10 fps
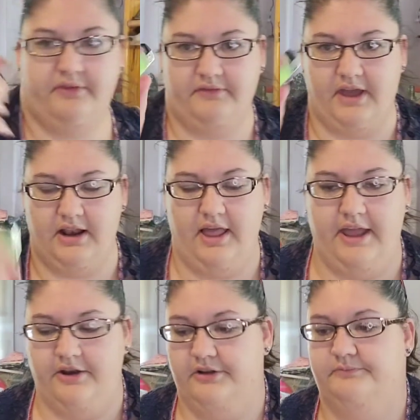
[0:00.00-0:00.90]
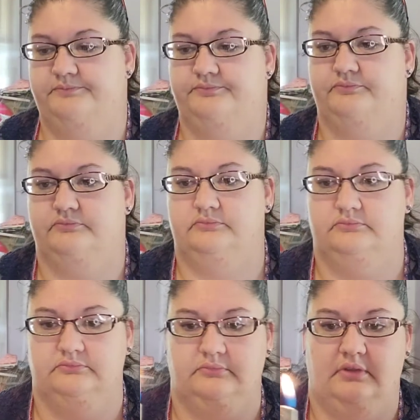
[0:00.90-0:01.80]
got a lighter,
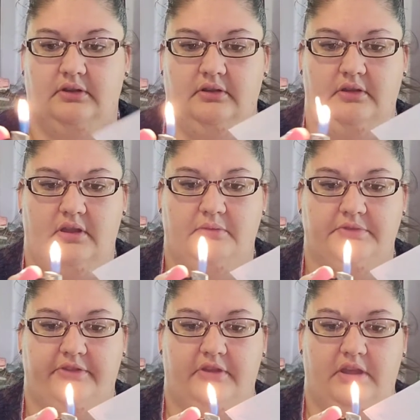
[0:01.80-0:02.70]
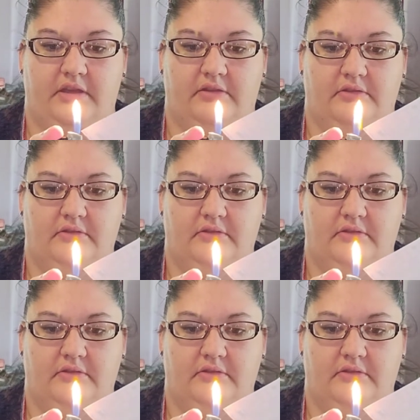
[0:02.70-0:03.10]
and I'm just gonna